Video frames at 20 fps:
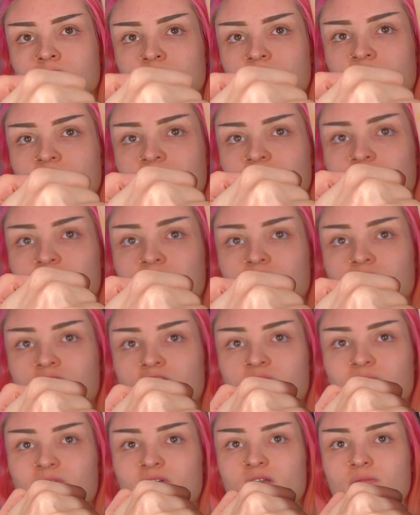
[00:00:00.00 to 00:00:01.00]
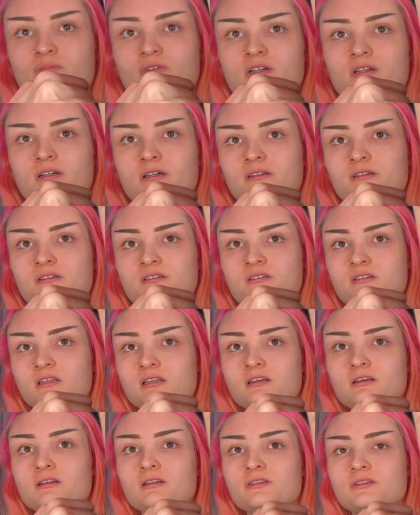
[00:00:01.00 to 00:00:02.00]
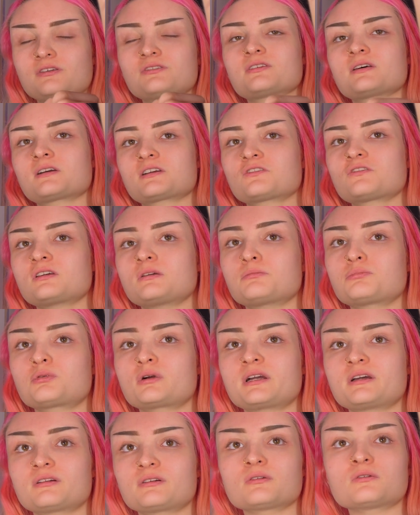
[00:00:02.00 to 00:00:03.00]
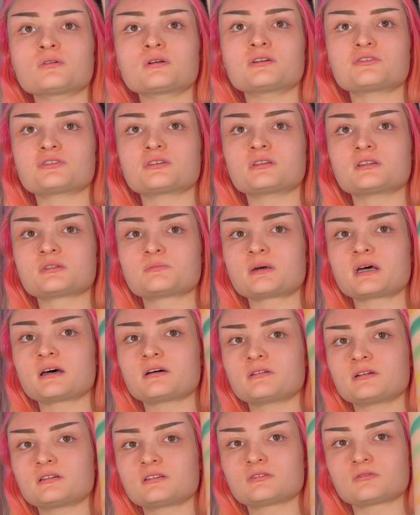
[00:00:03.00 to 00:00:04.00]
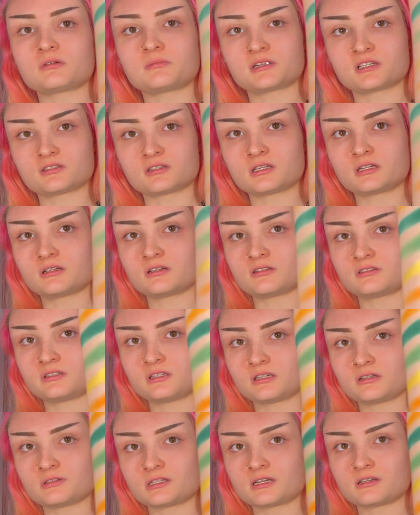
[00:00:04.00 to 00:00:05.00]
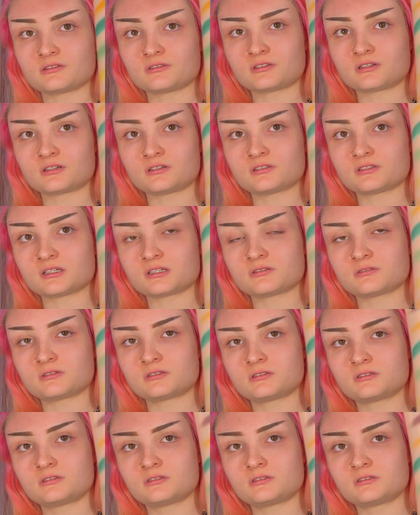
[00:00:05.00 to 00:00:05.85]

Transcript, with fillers: This one looks pretty bright on the skin, and there's actually a brighter orange in this palette, so I'm excited to see how that turns out.